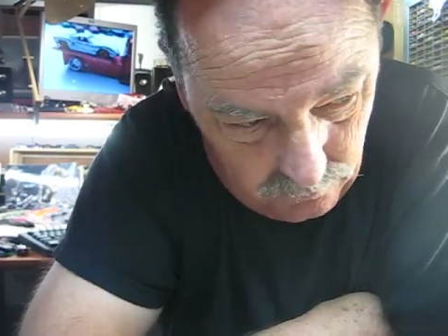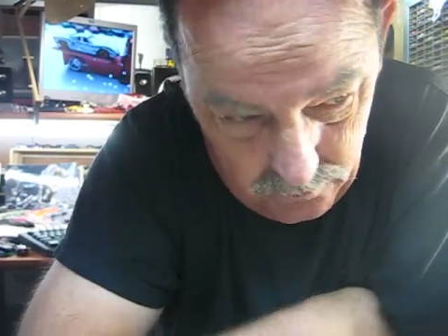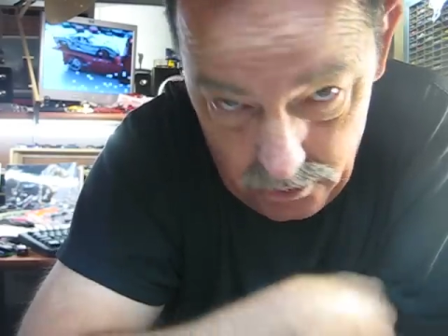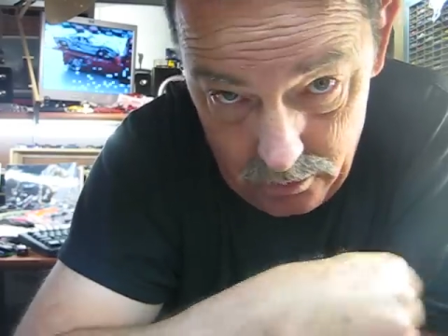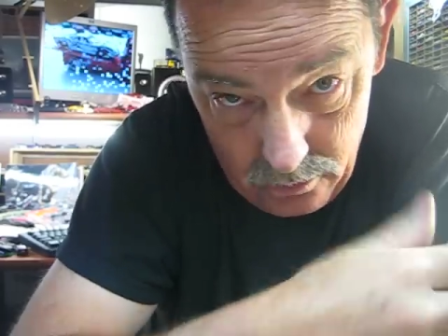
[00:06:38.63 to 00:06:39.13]

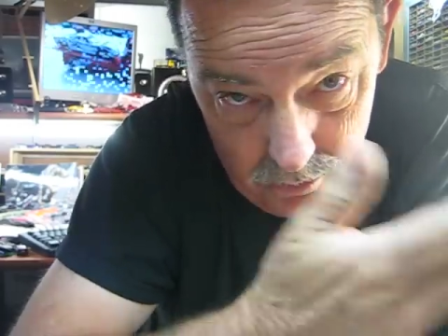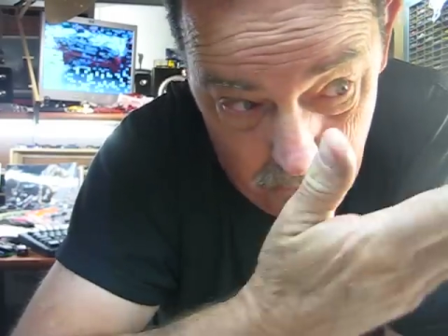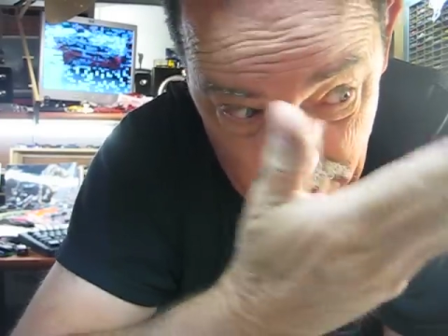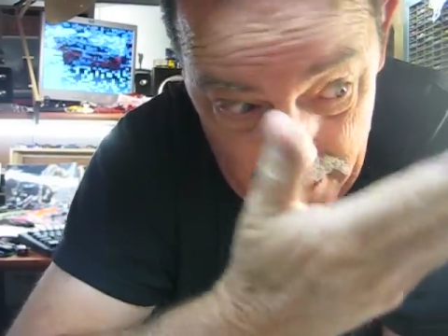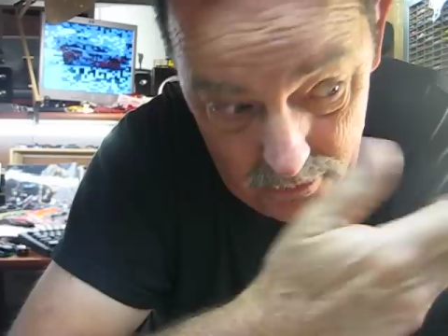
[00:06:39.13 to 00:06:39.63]
Just use the
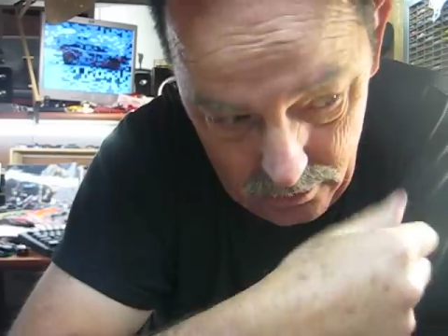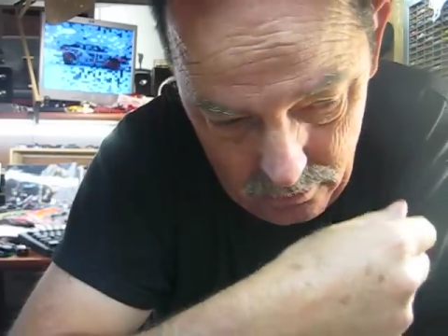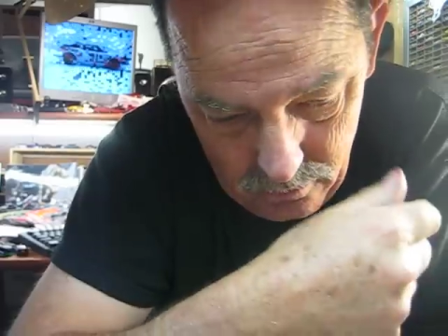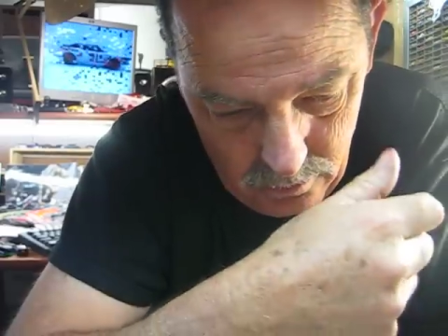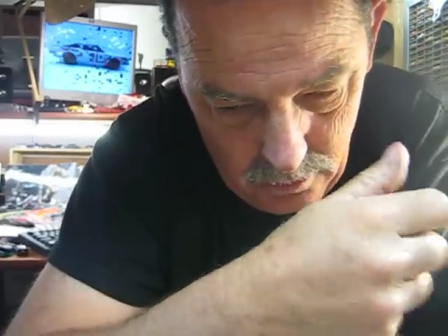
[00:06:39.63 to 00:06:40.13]
base, you
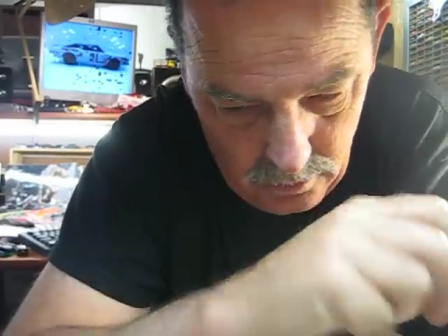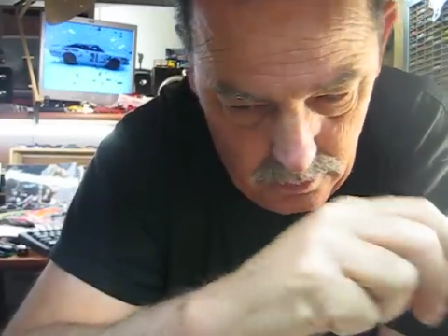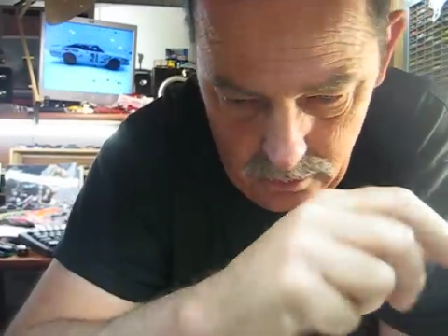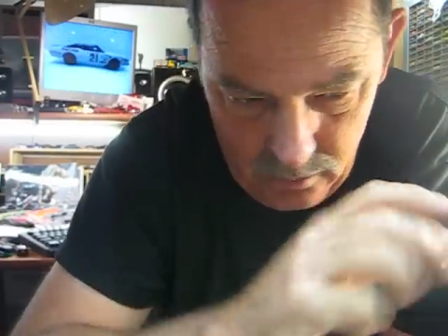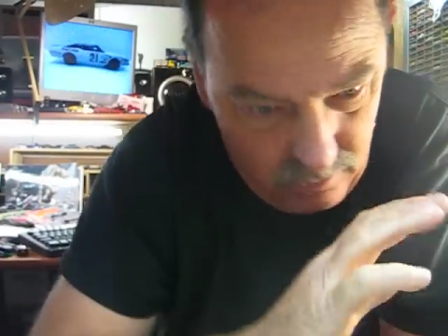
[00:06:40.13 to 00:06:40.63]
know,
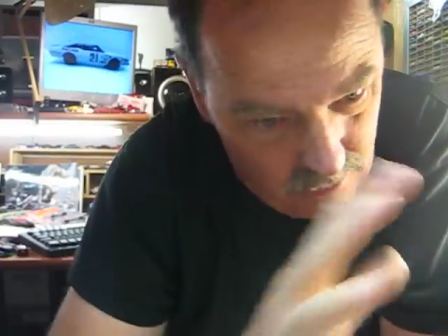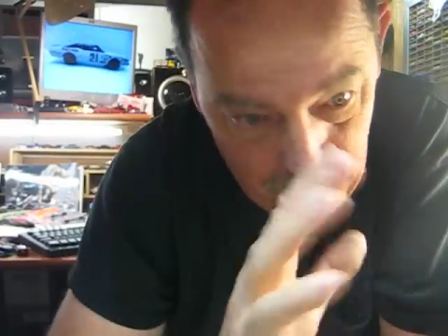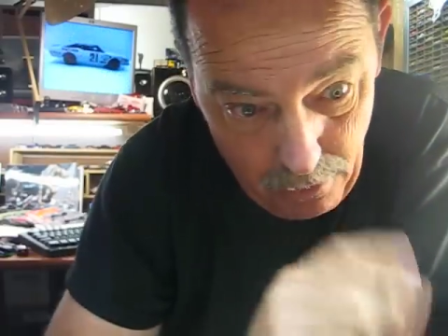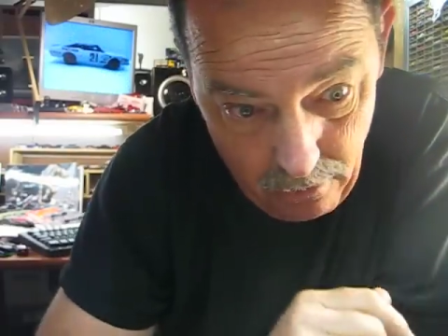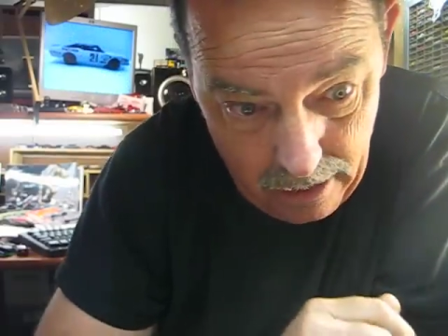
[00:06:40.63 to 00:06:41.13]
strip
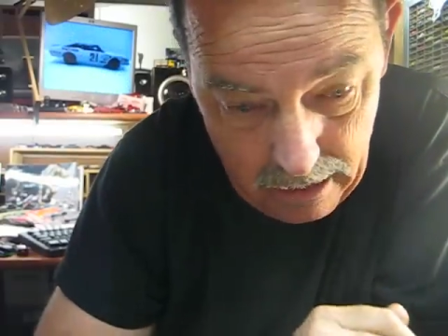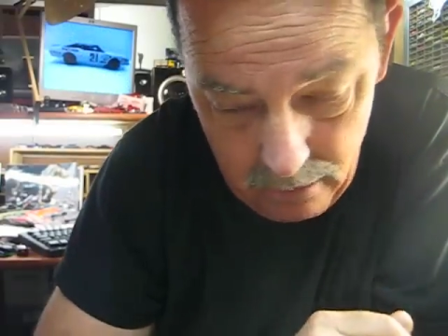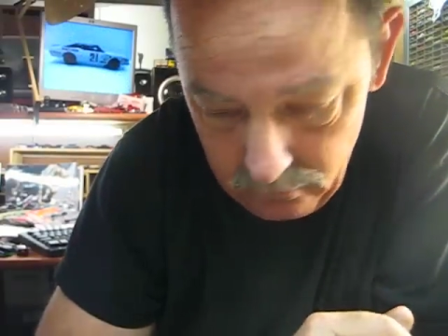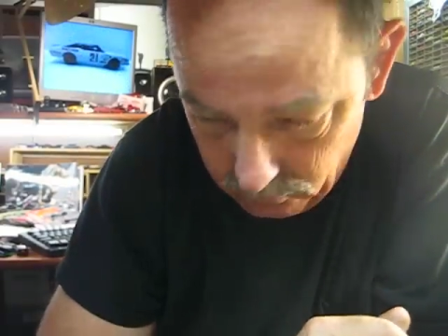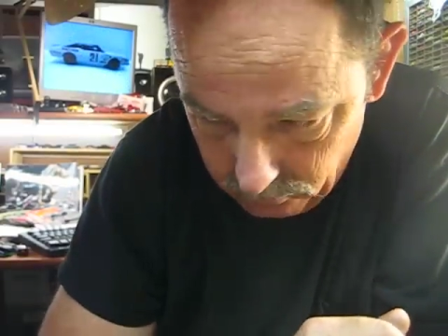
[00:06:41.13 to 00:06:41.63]
it all down,
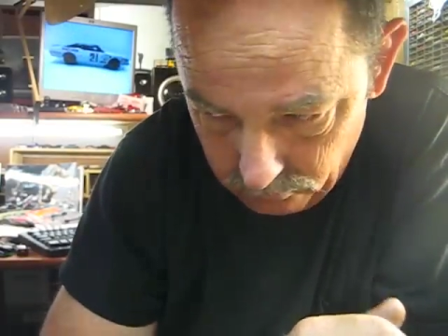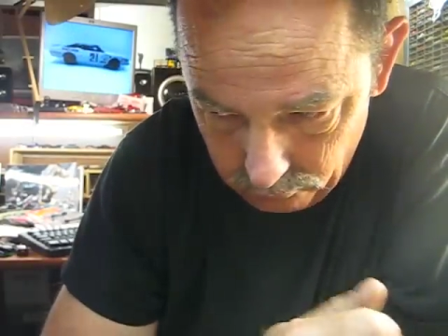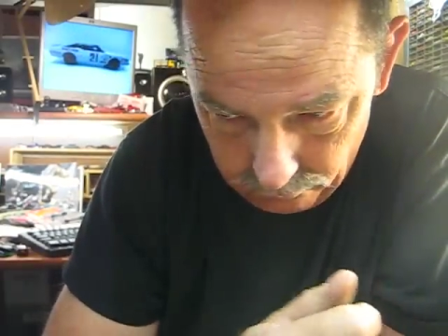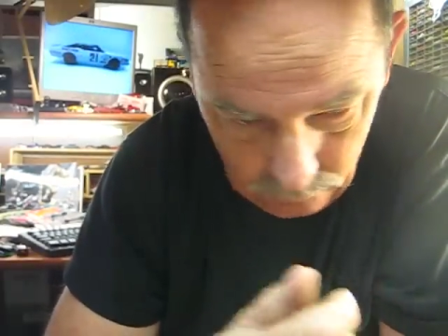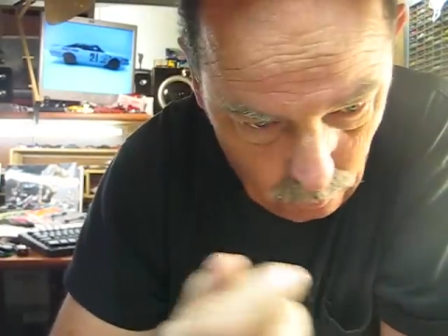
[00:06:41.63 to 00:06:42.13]

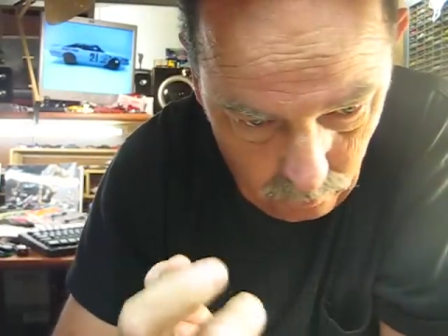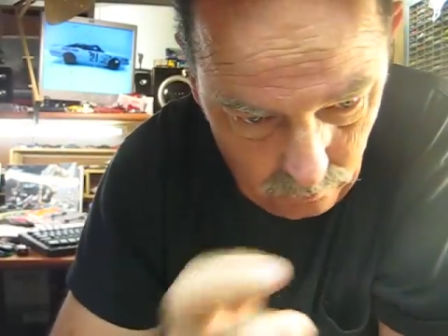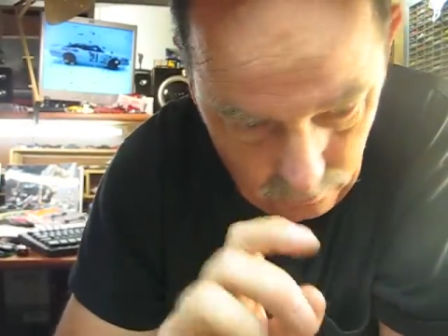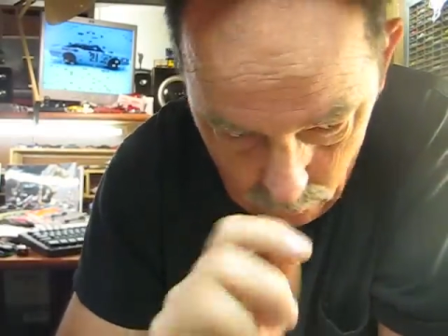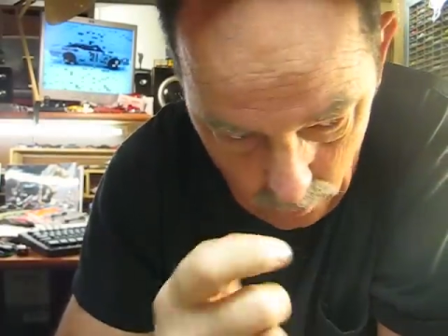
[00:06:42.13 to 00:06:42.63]

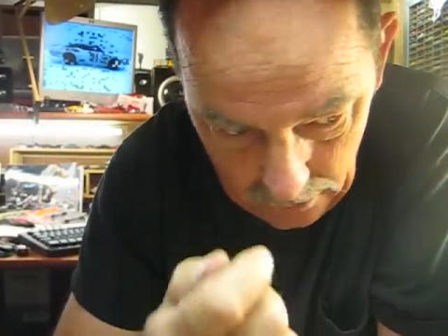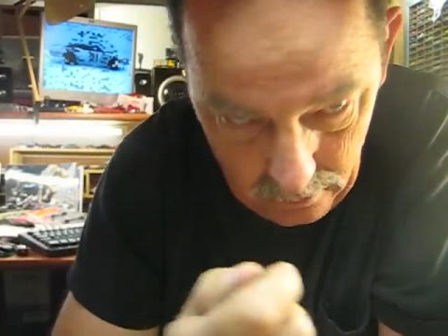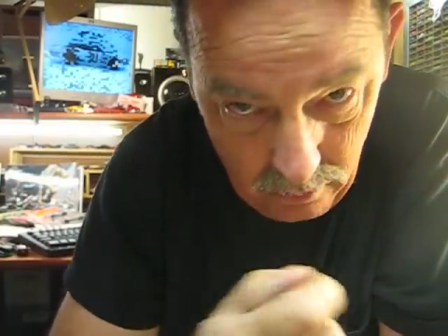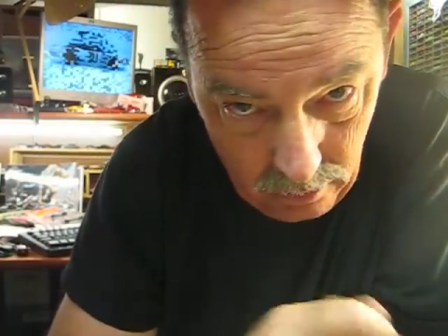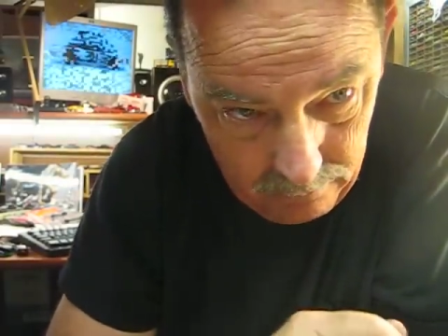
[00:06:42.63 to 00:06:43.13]
wired it
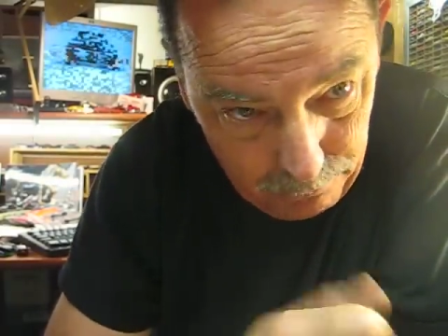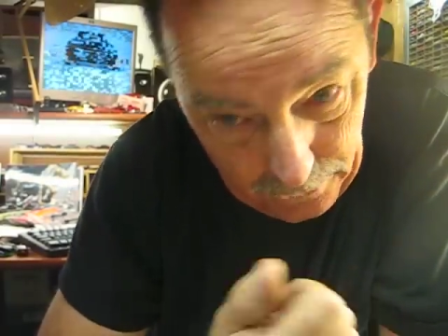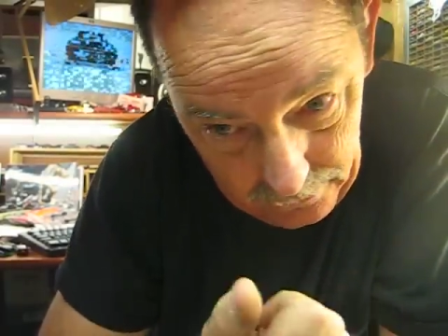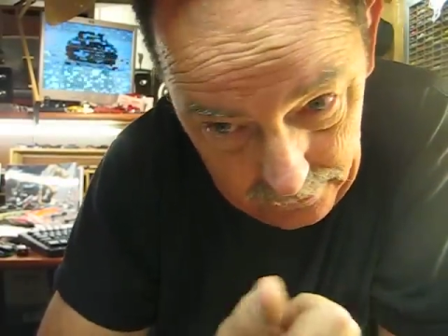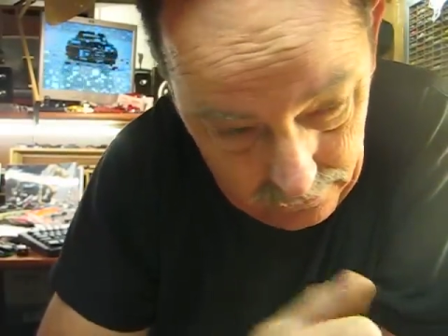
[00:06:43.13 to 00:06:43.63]
all up,
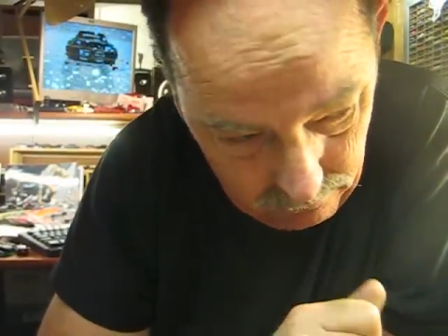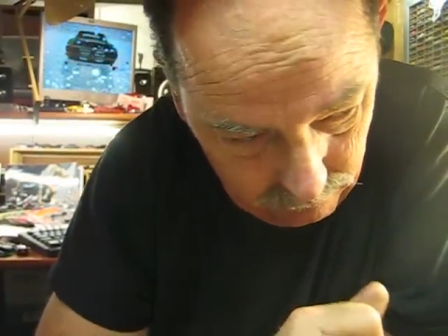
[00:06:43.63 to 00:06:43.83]
plugged it in.